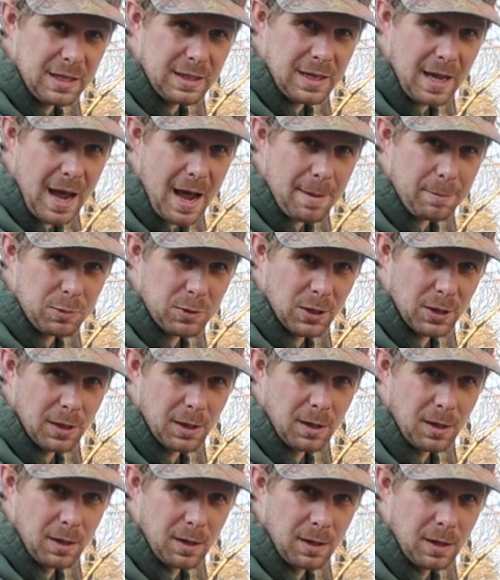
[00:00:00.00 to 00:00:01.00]

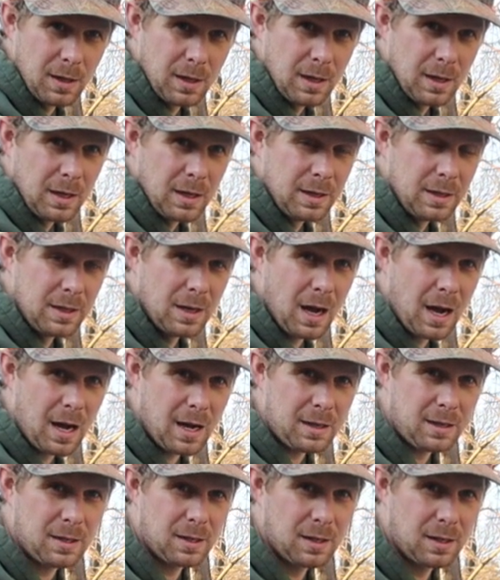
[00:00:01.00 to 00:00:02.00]
adapter,
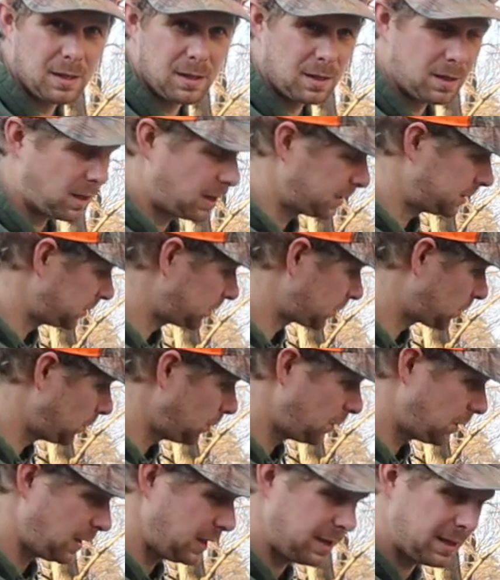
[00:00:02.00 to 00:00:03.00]
not
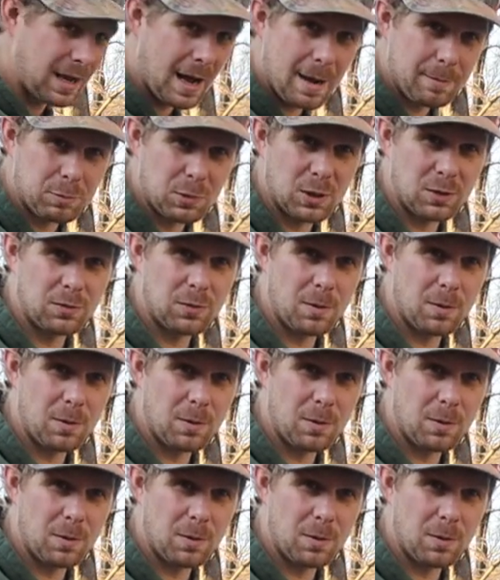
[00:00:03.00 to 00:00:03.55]
unscrew the adapter